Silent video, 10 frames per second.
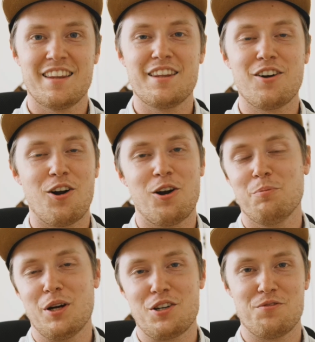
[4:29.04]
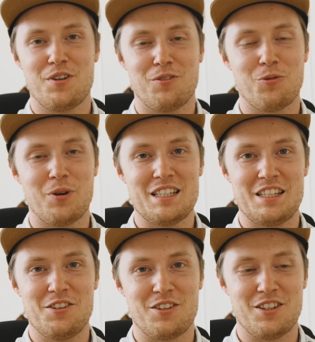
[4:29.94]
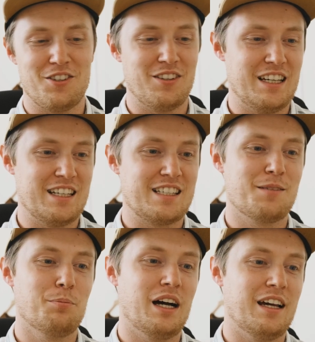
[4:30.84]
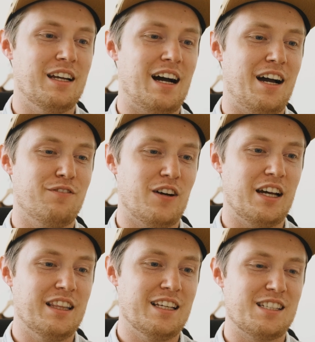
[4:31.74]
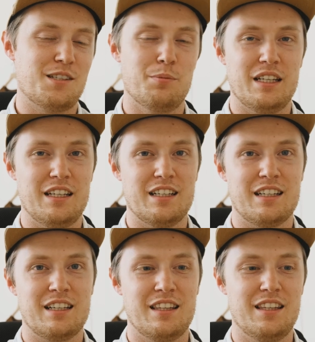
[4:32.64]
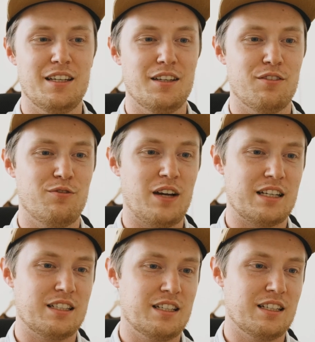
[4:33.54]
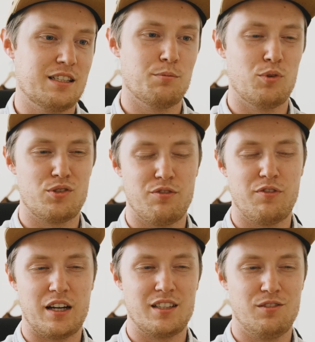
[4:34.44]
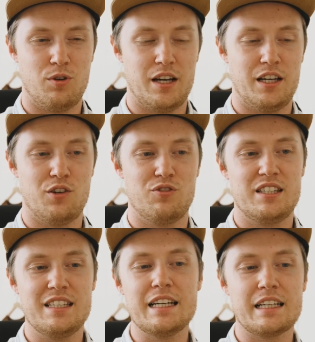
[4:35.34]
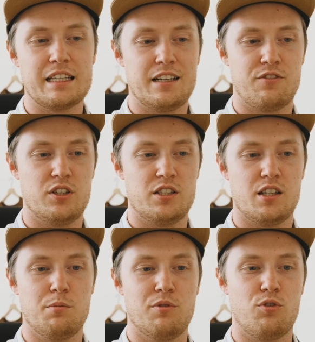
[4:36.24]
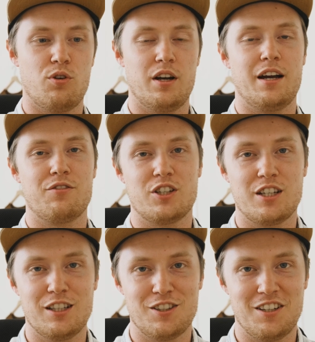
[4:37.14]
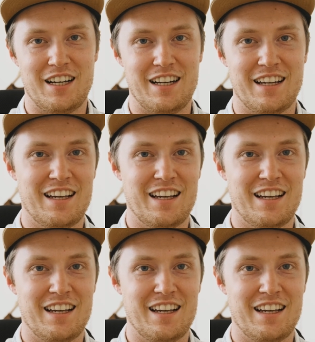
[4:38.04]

There are a bunch of different ways that you can do this, but I find this to be the fastest, most effective way of seeing the difference in a before and after color grade.